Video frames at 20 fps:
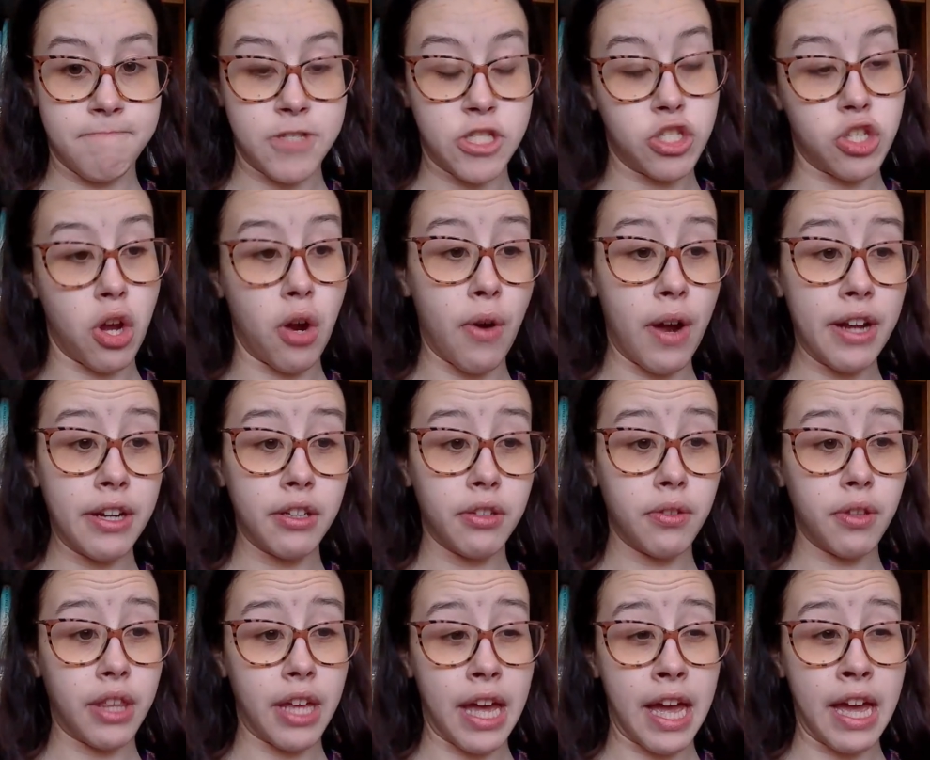So I
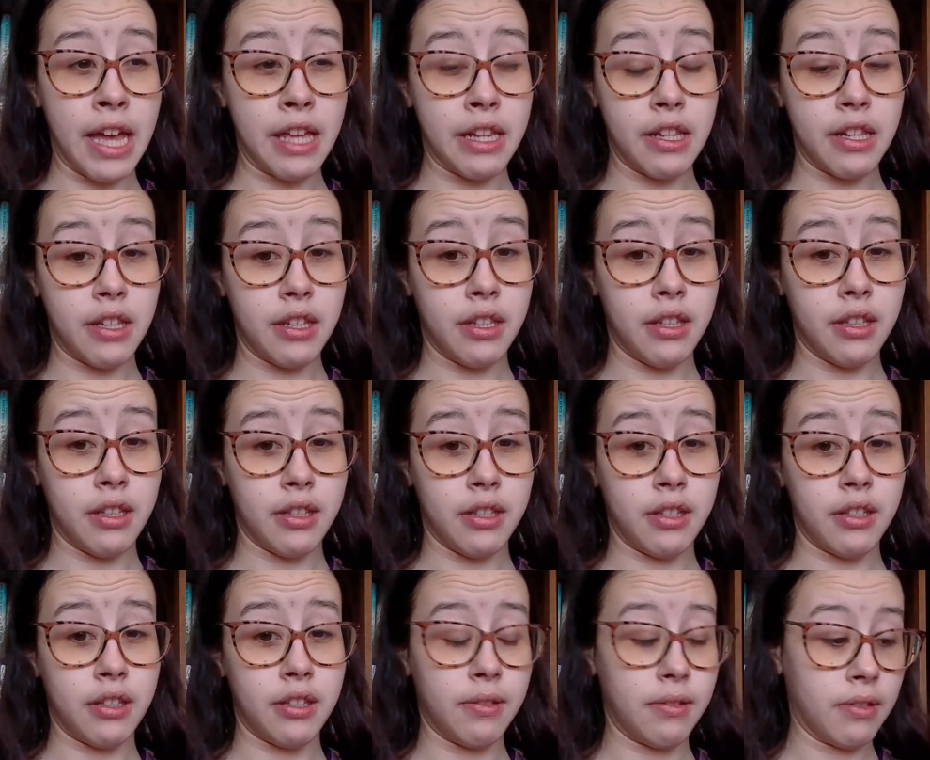knew that
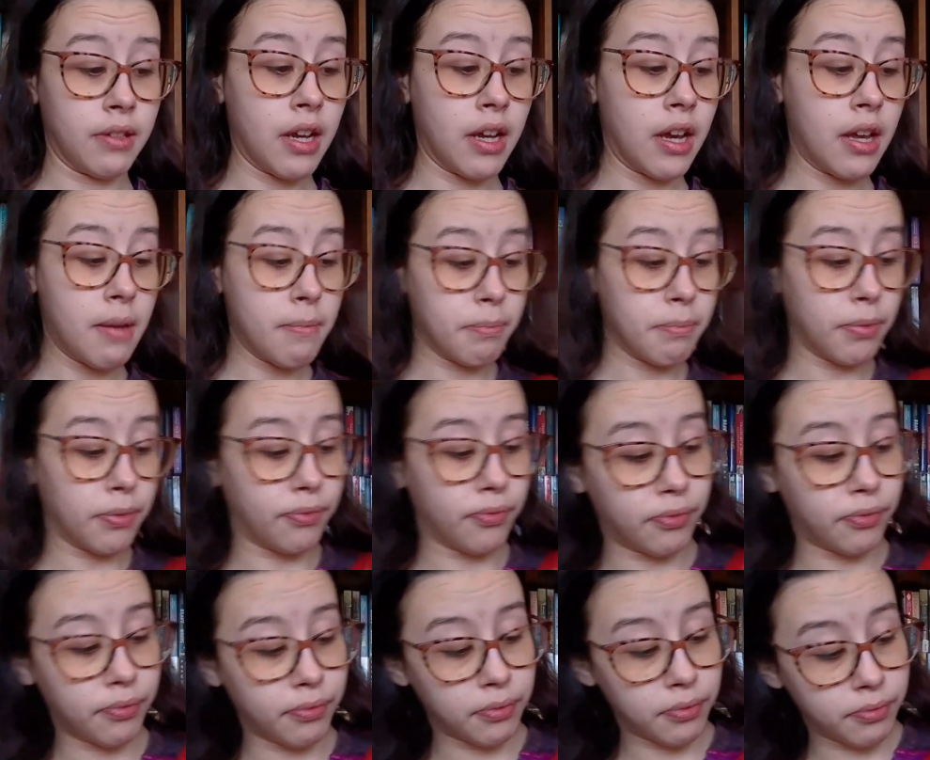
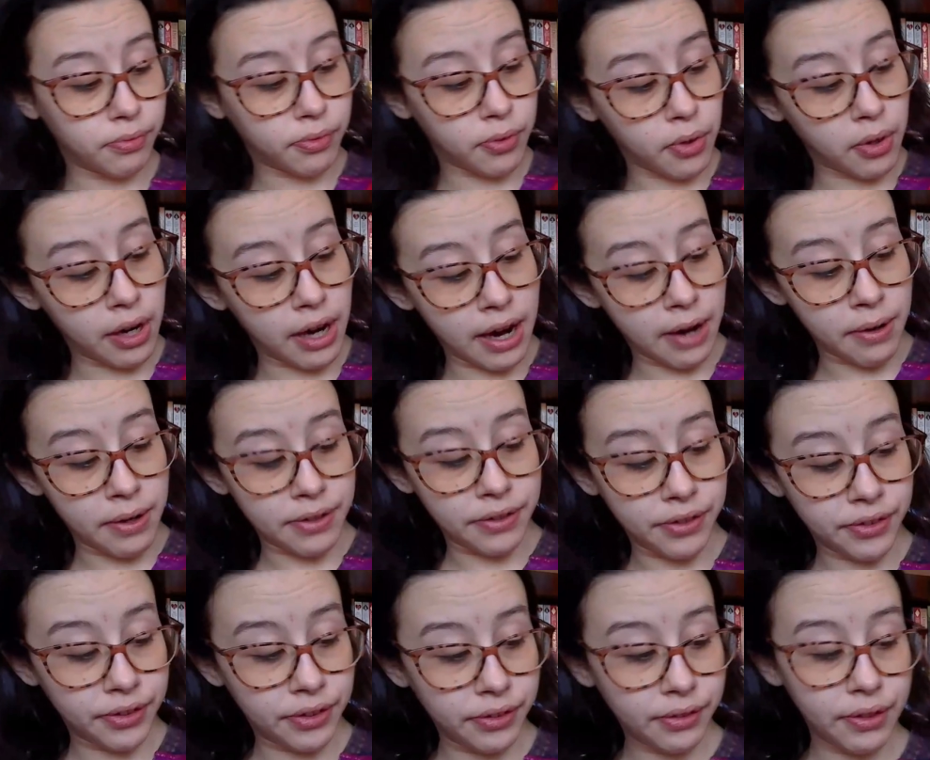before I
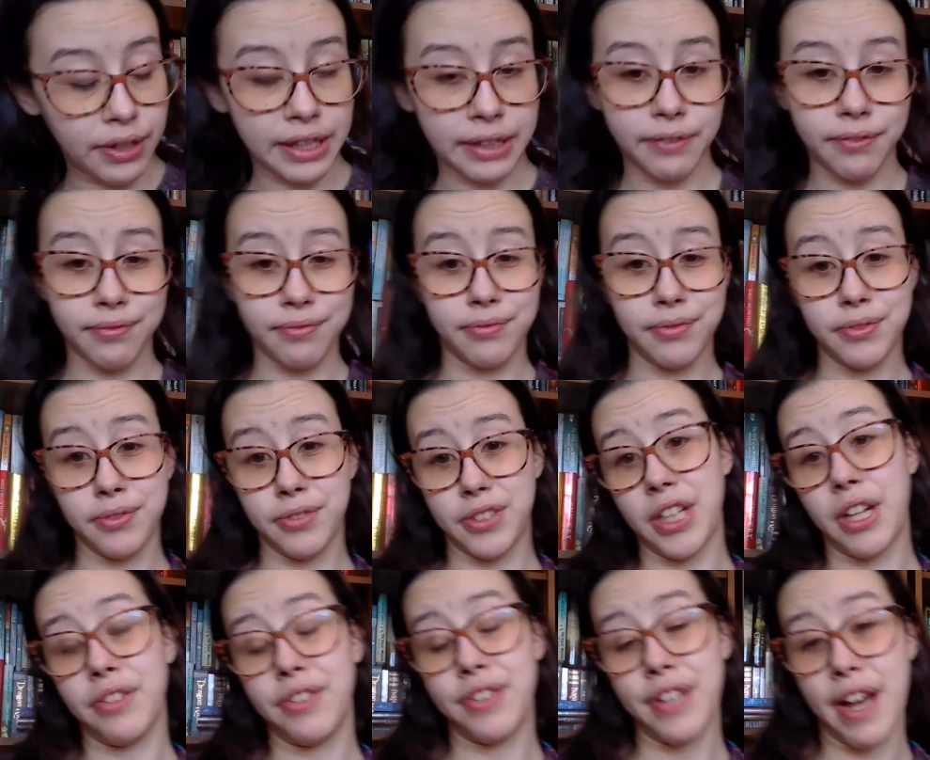was like
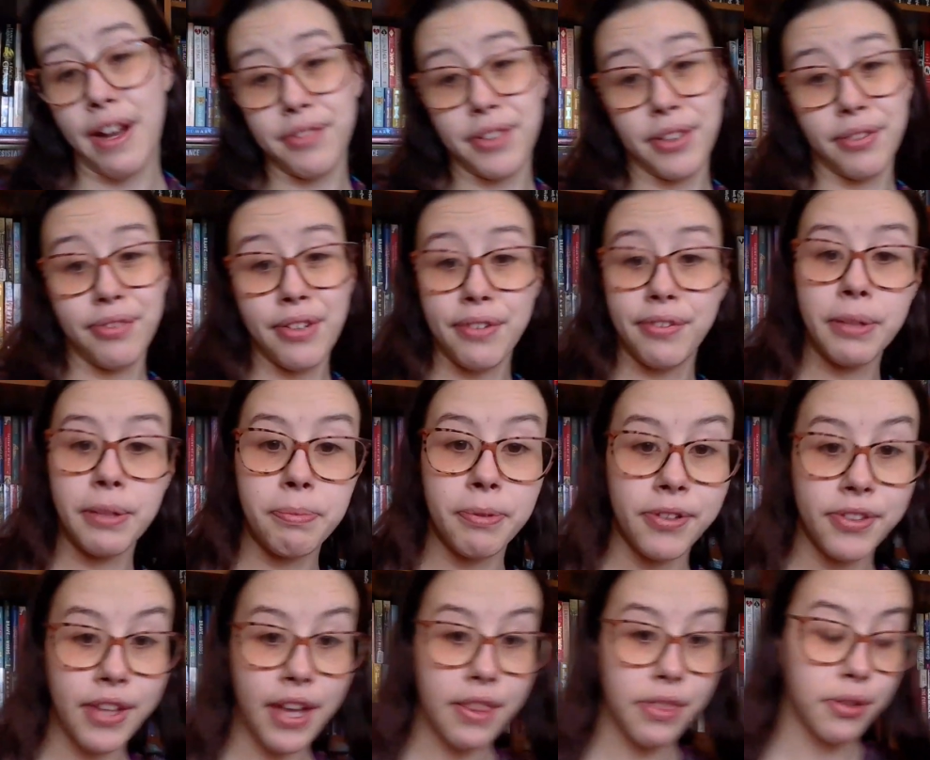just after
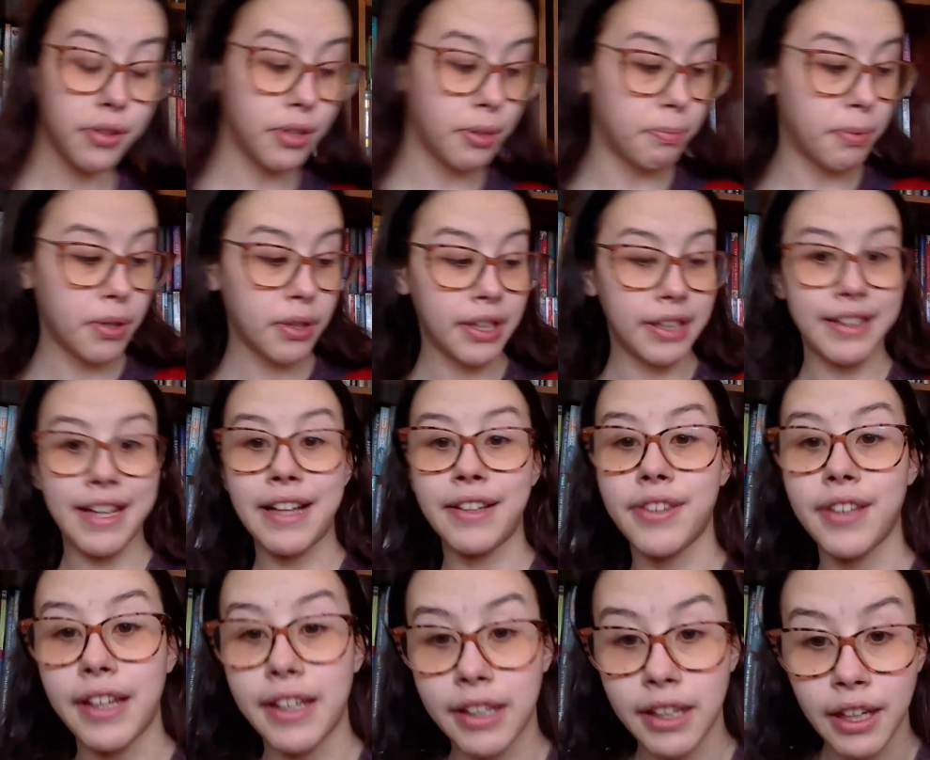50% through the book, and
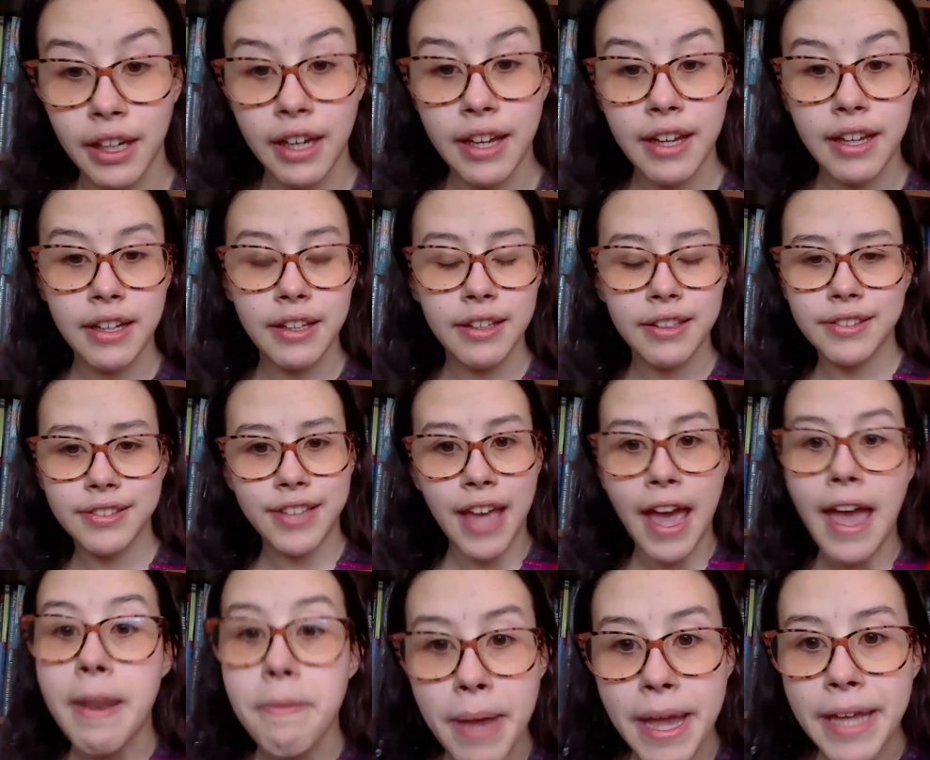that's like
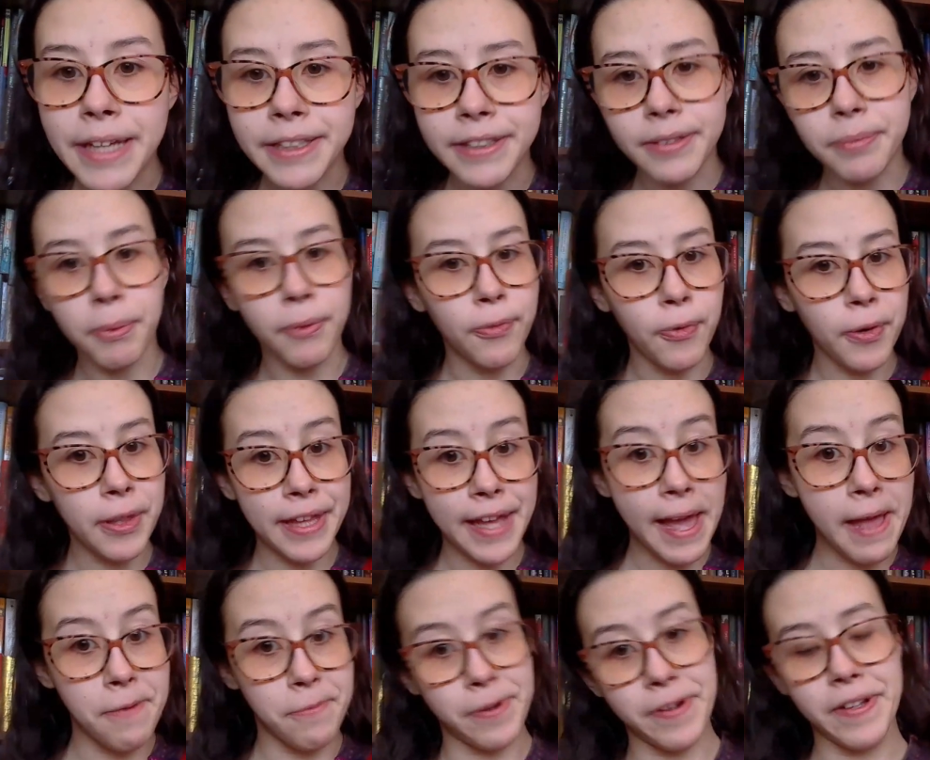10 pages before the
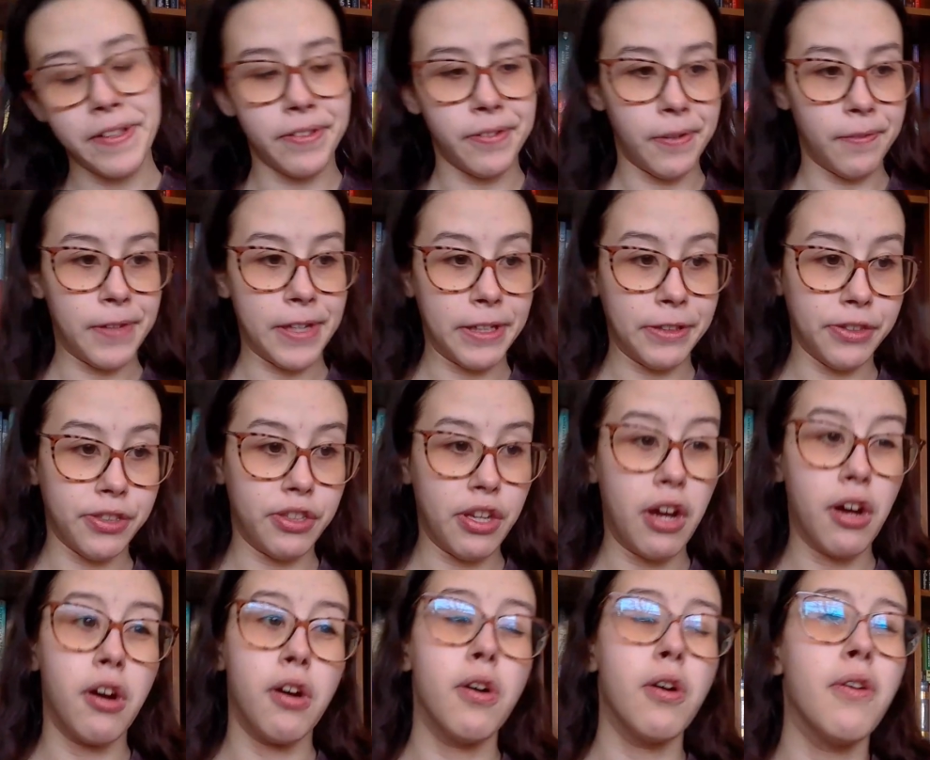end when it's revealed.
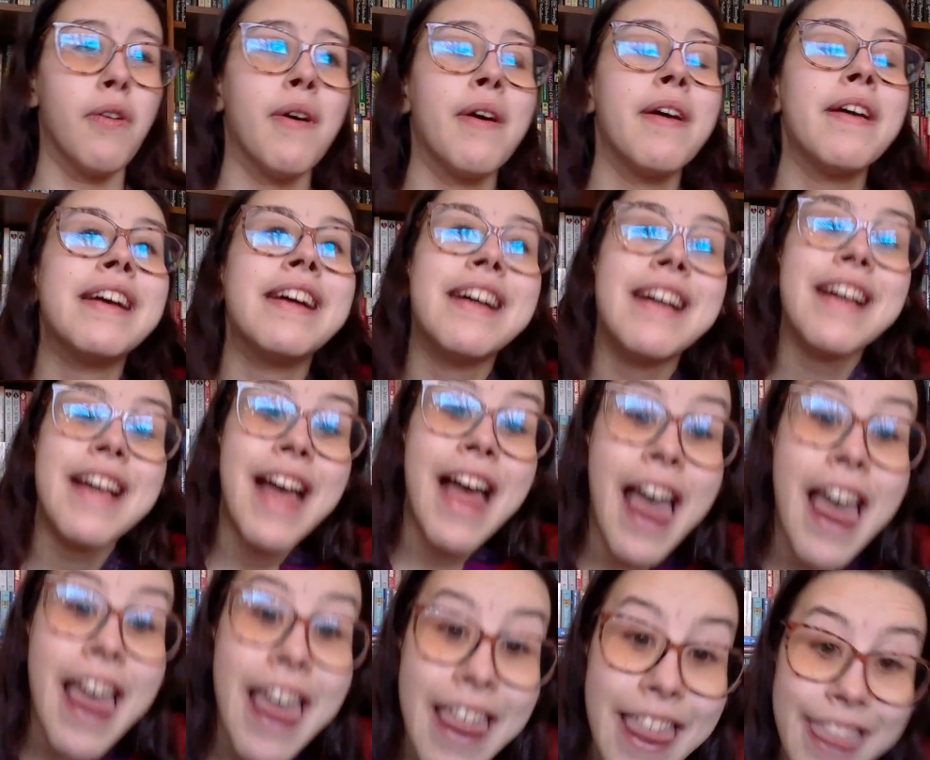So
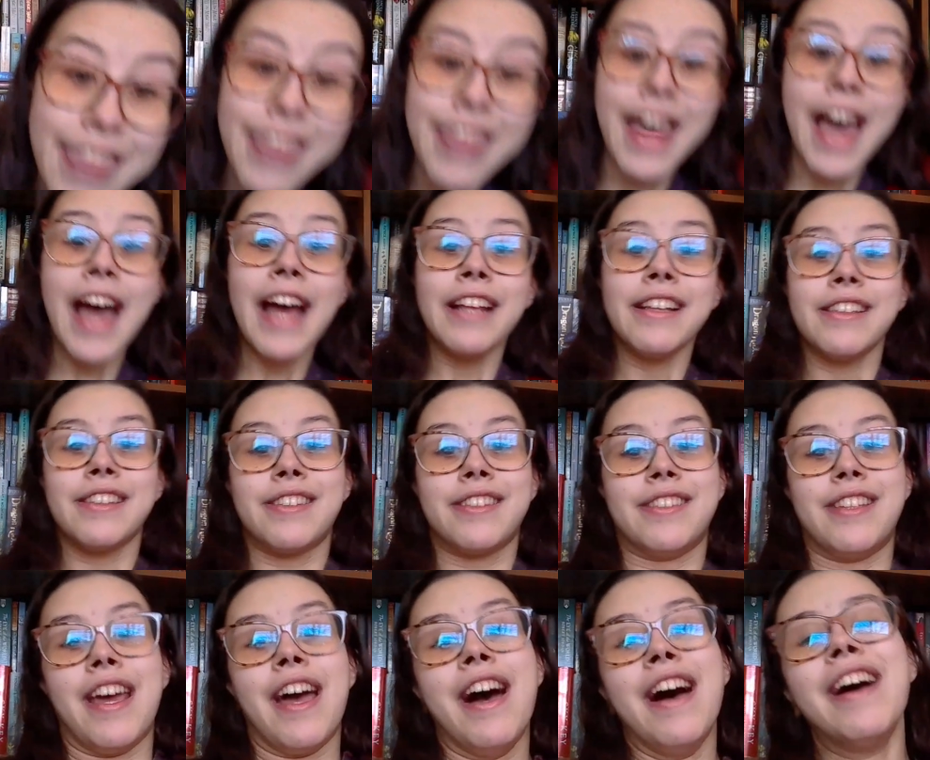that
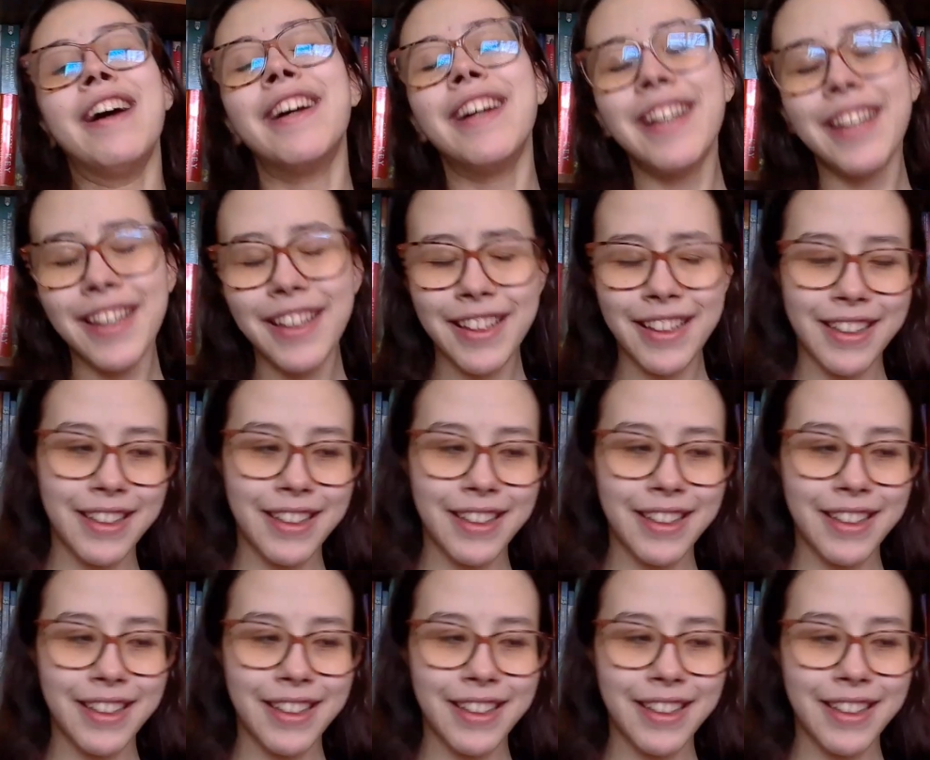stuck.